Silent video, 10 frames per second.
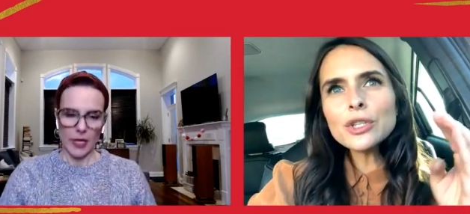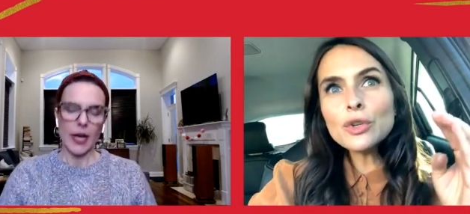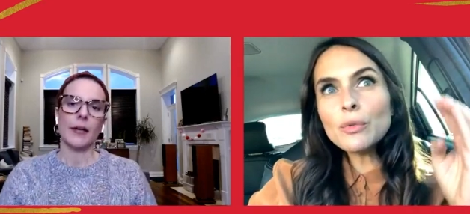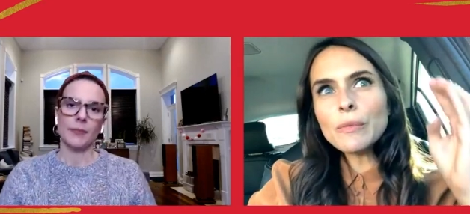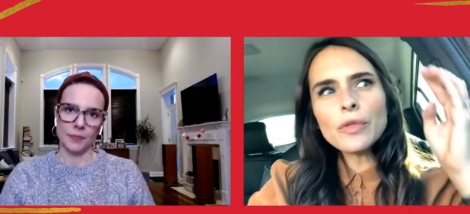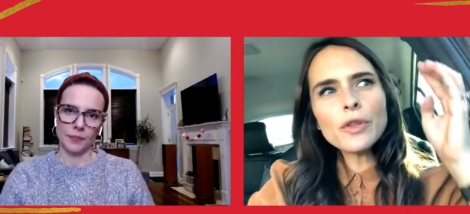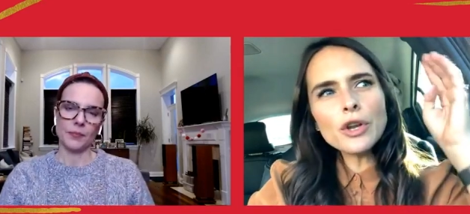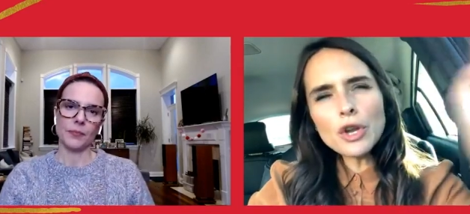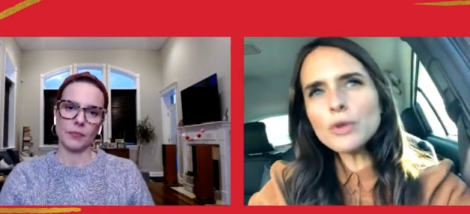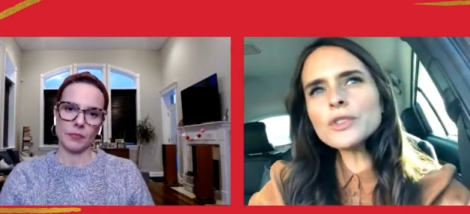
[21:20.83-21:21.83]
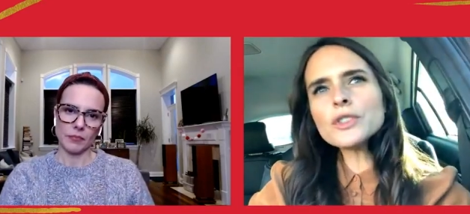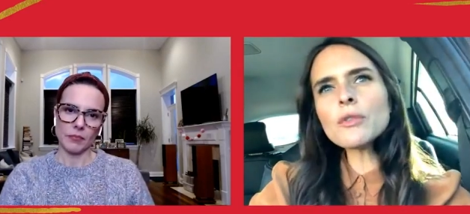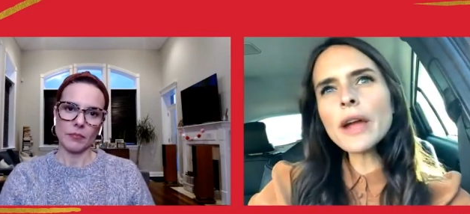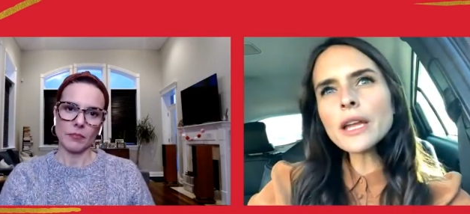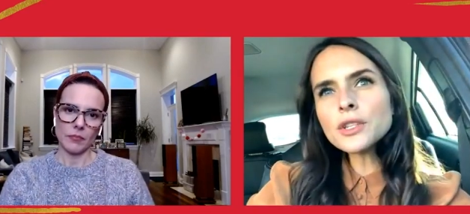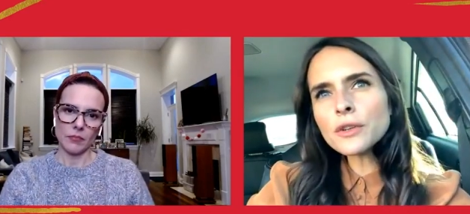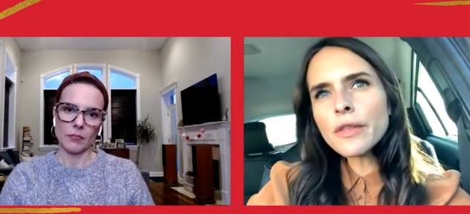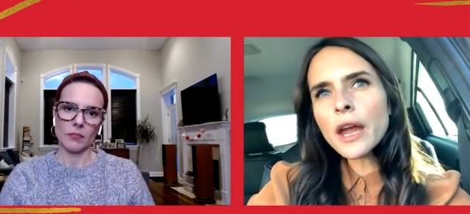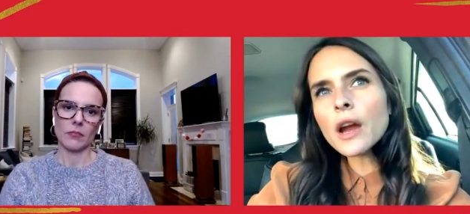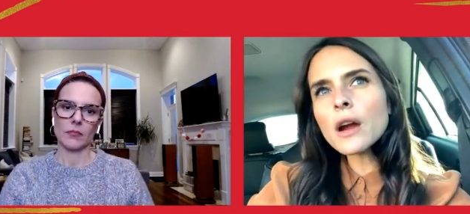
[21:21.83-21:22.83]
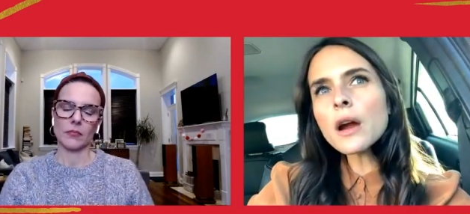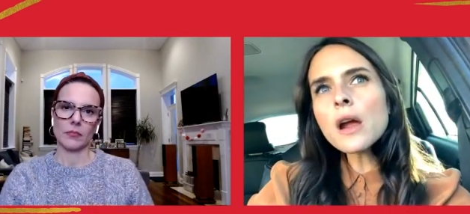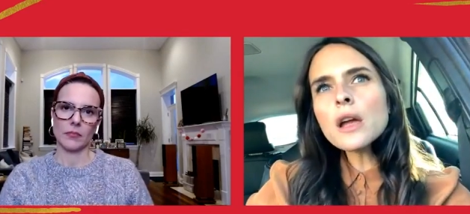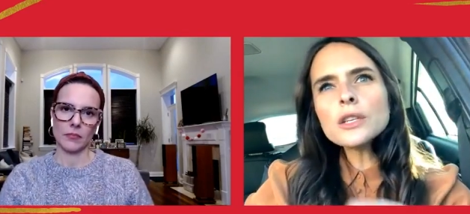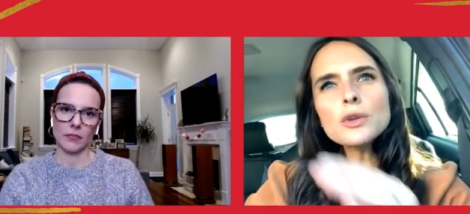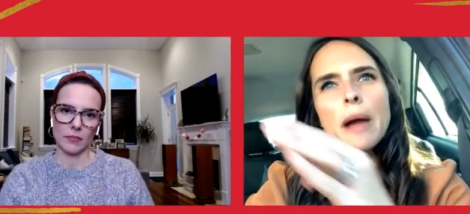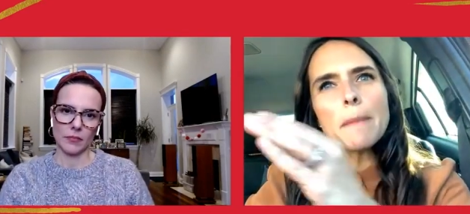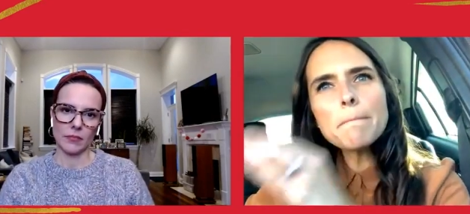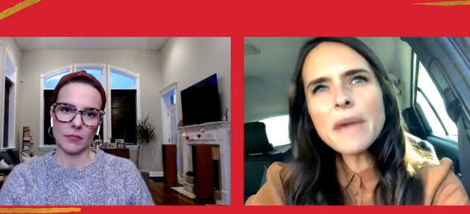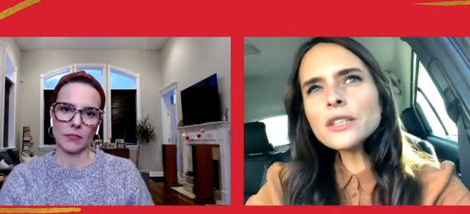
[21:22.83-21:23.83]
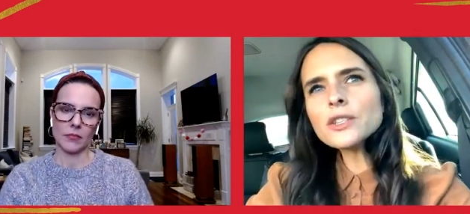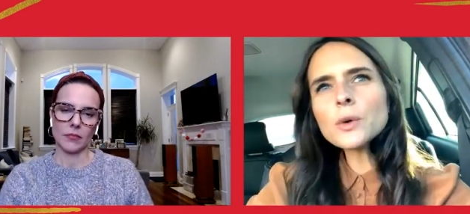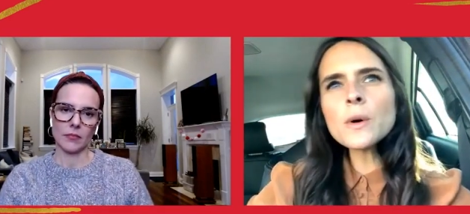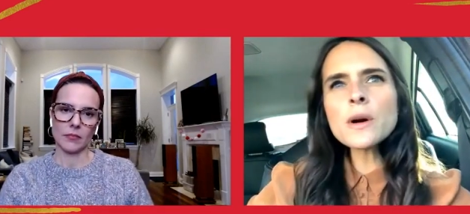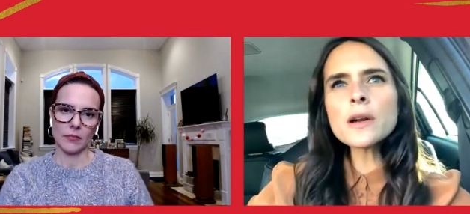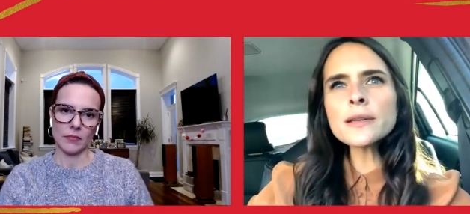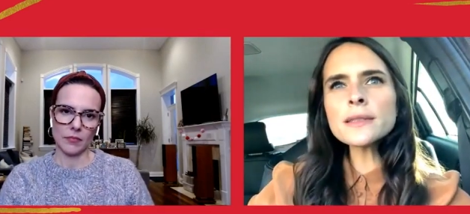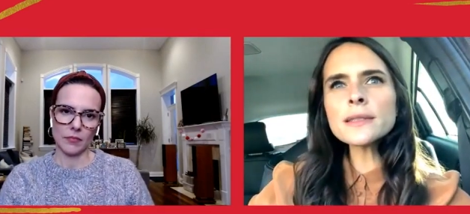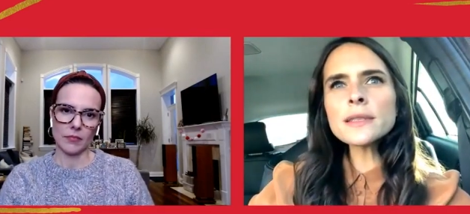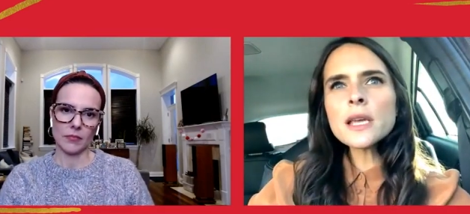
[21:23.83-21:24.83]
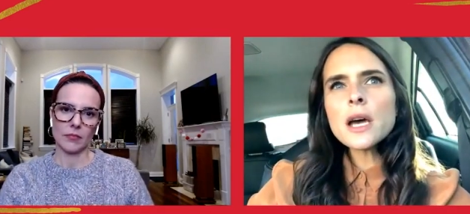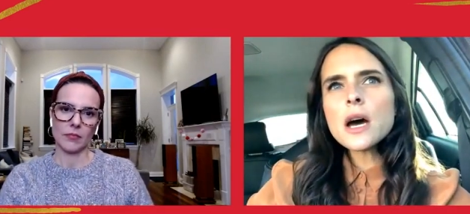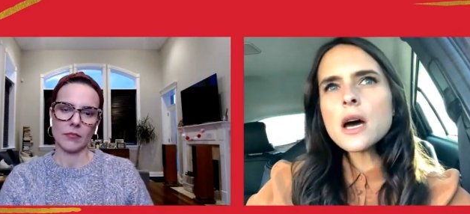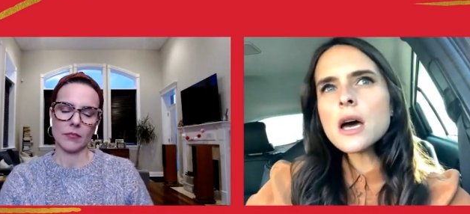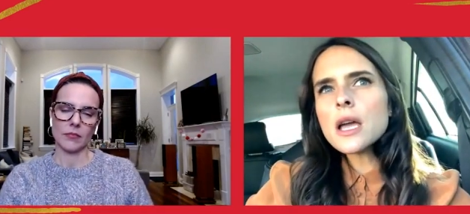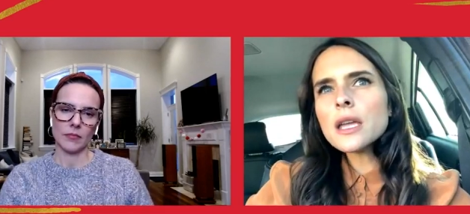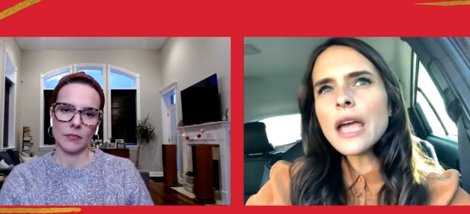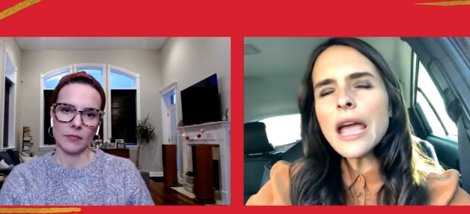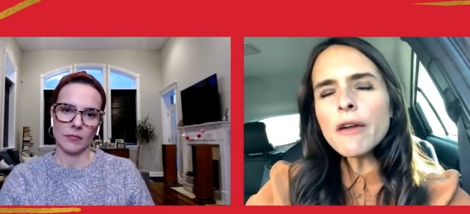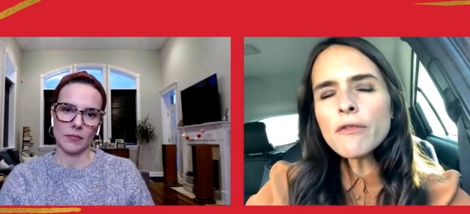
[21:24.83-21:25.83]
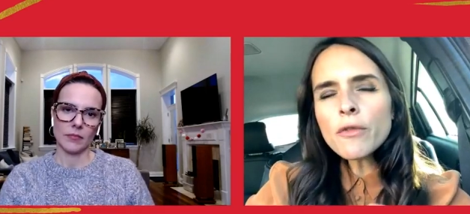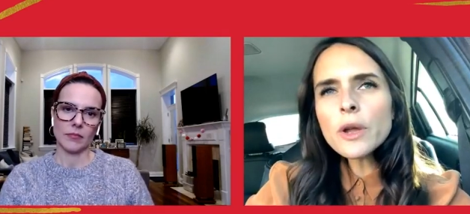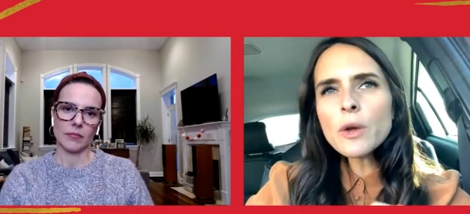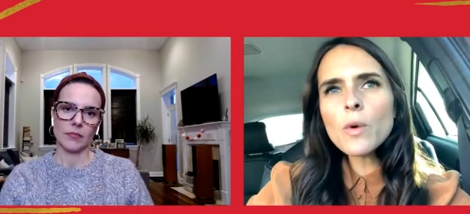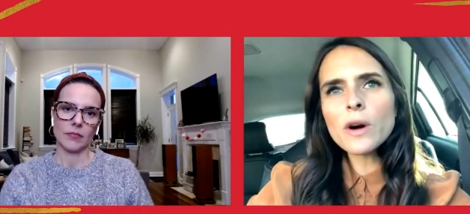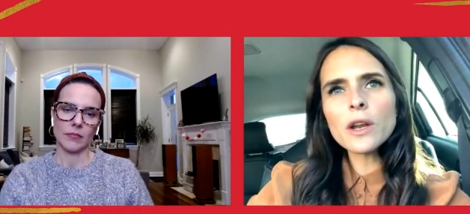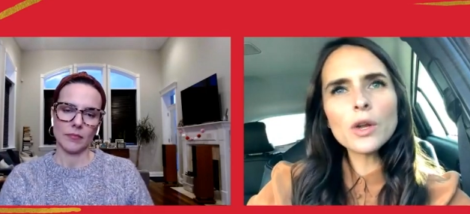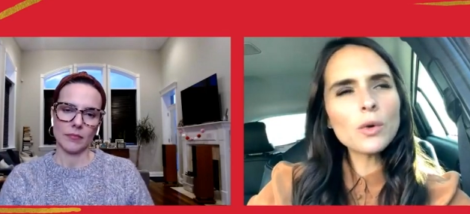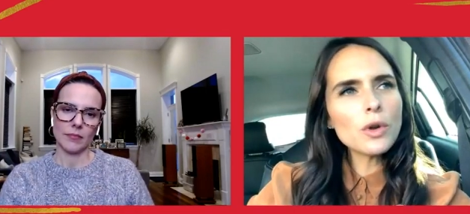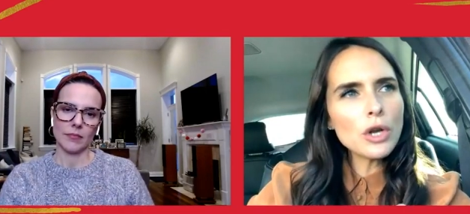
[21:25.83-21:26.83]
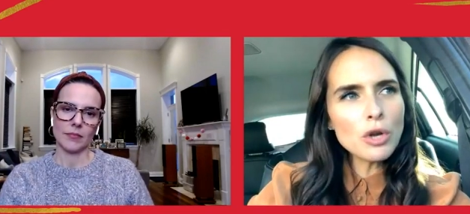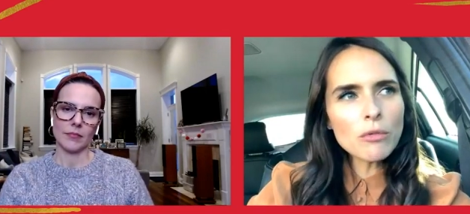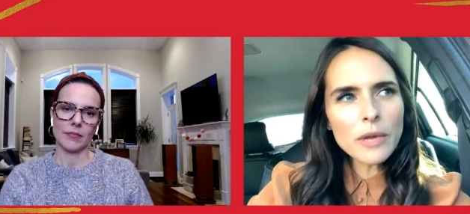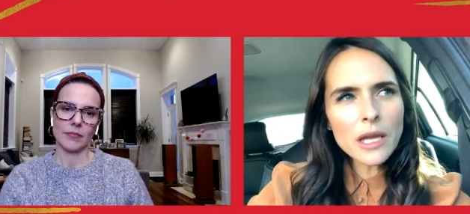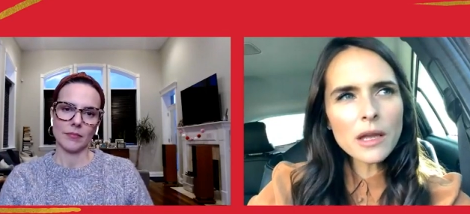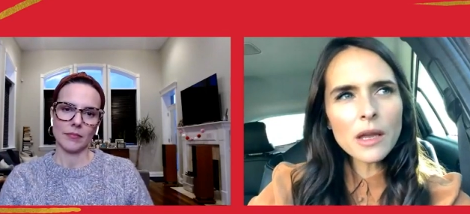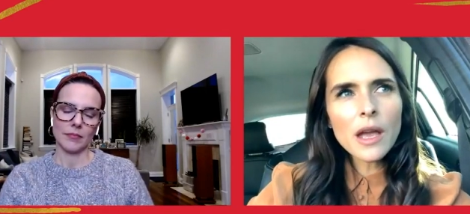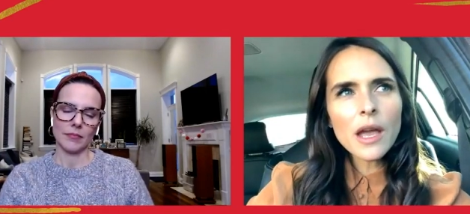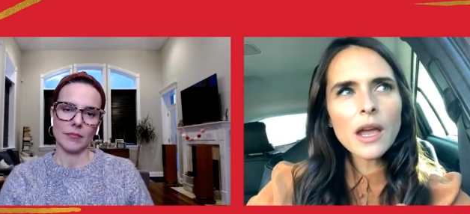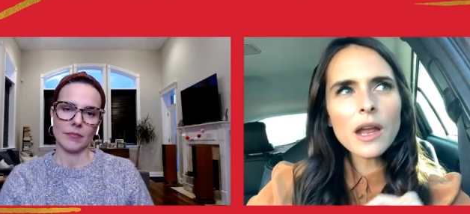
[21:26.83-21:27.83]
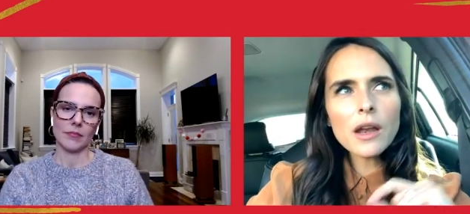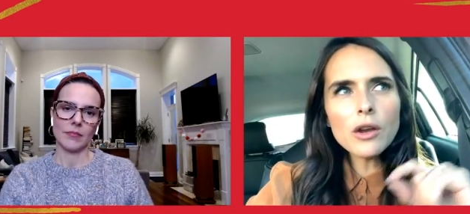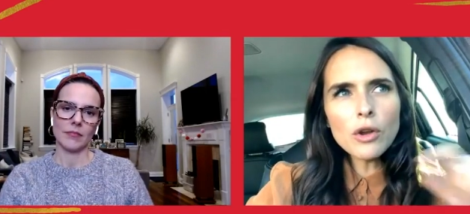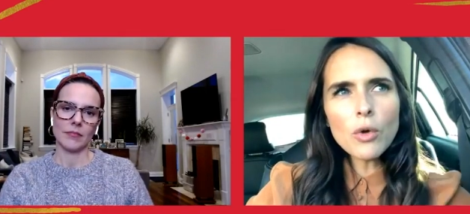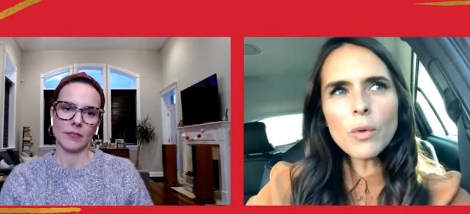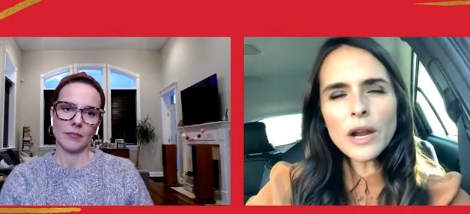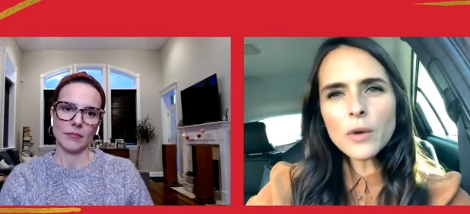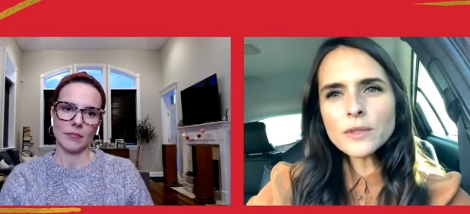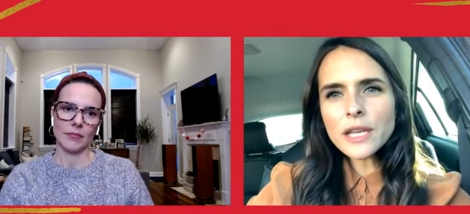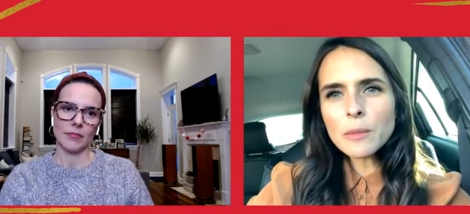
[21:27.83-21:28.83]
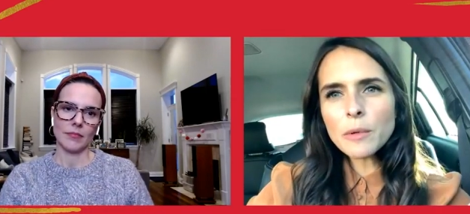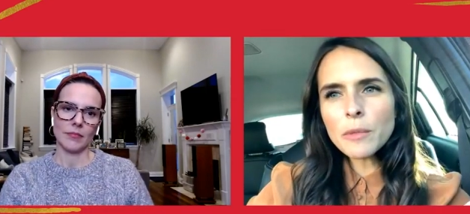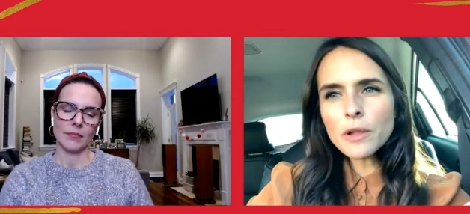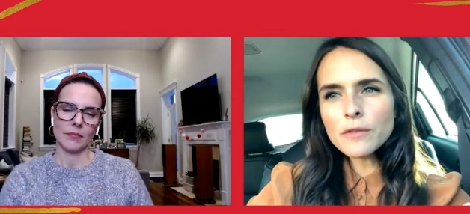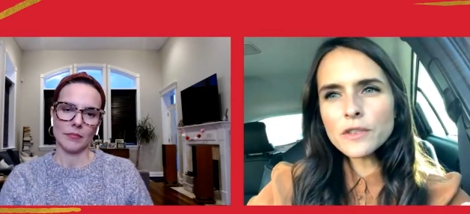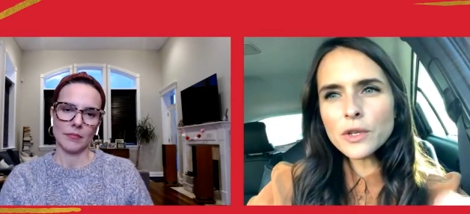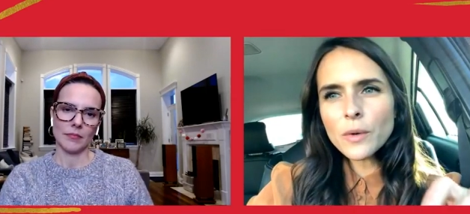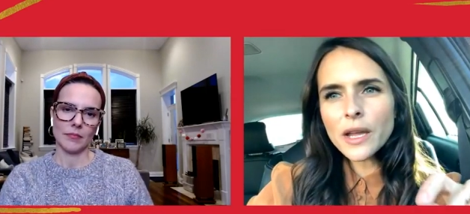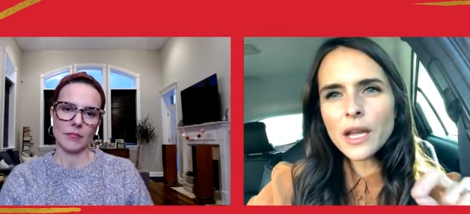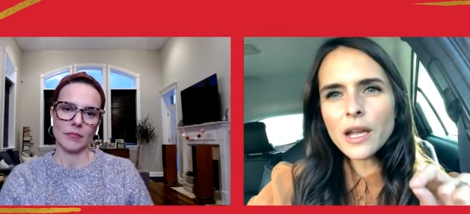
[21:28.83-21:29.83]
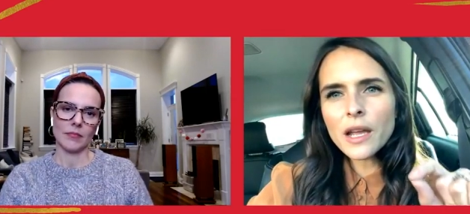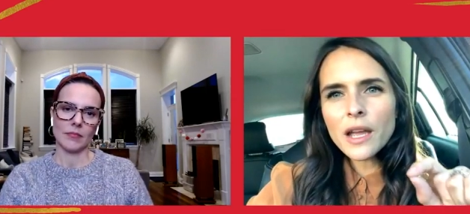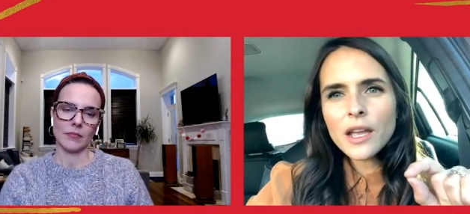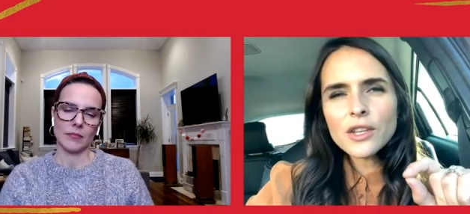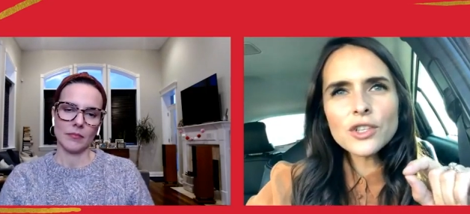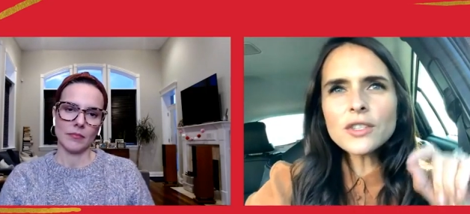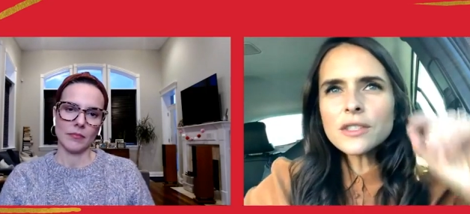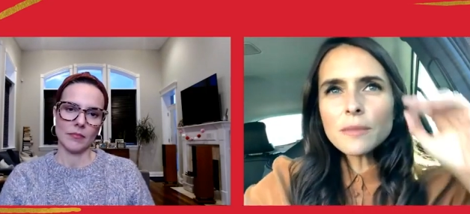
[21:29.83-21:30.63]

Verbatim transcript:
Speaker 1: to the news director there to my mentors uh, everyone who knew me and knew what i was capable of doing just